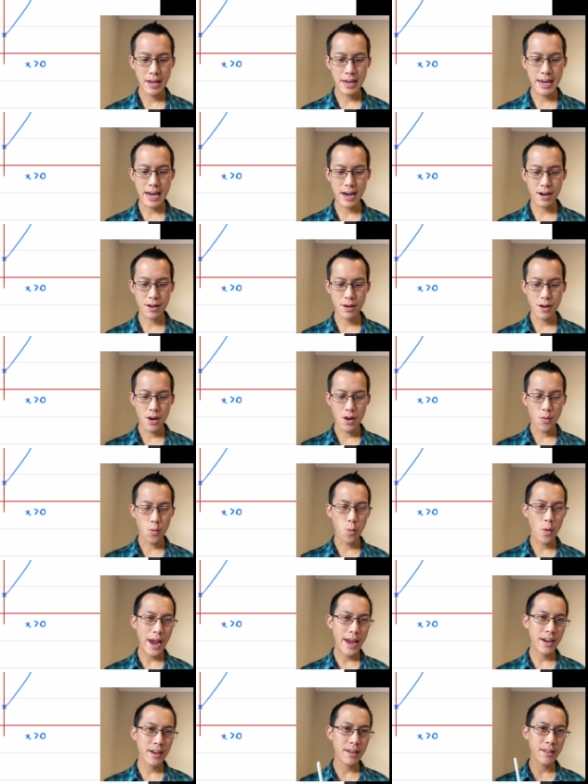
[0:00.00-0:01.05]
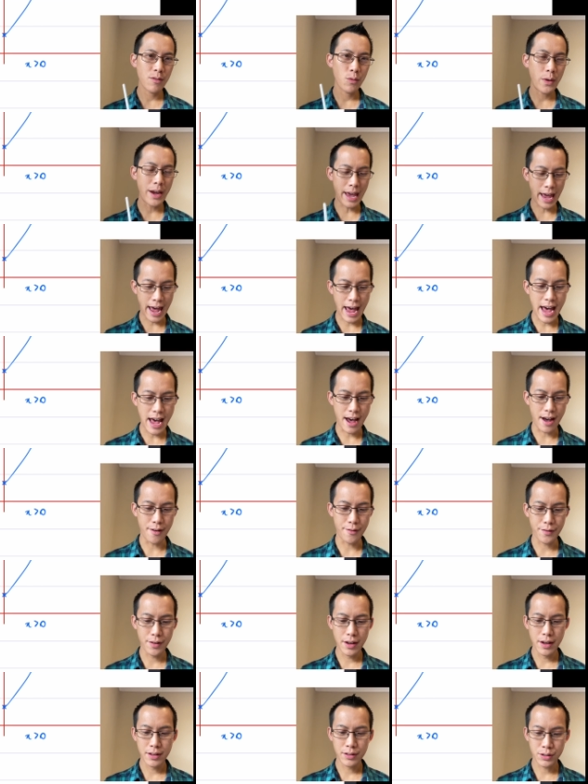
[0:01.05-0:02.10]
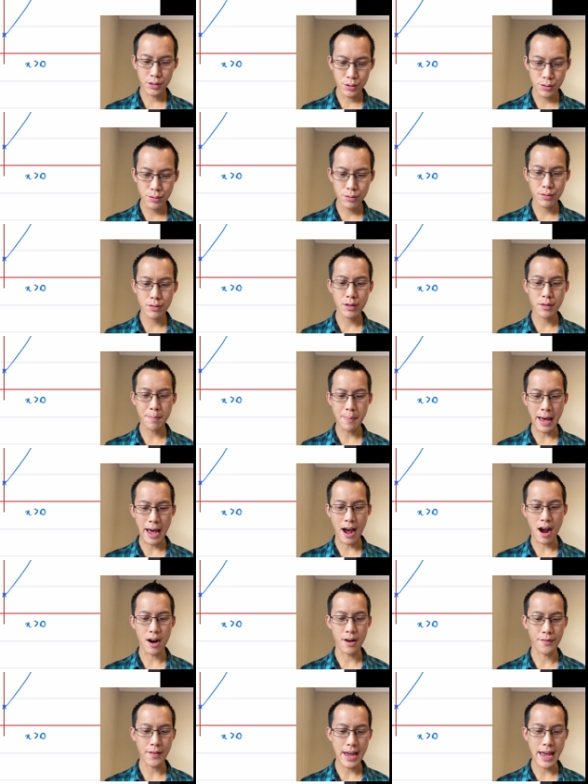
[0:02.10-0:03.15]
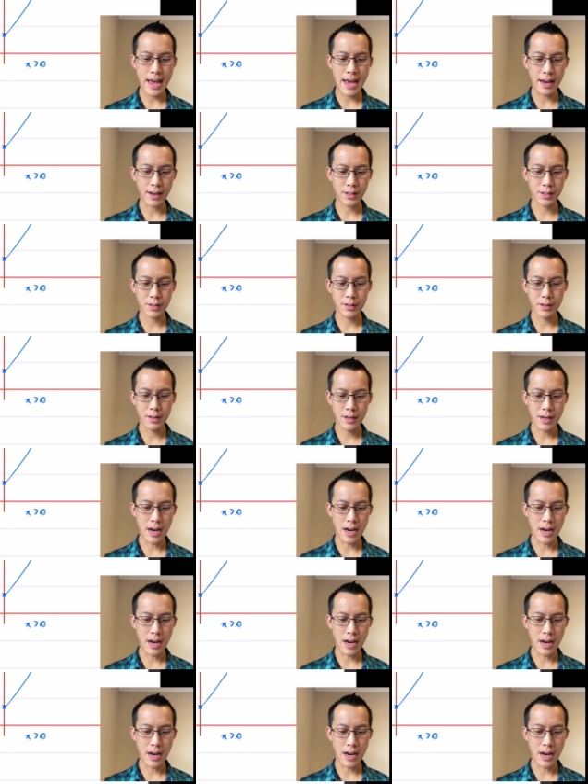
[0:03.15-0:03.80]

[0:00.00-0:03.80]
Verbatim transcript: Now, when we have 2 to the power of x,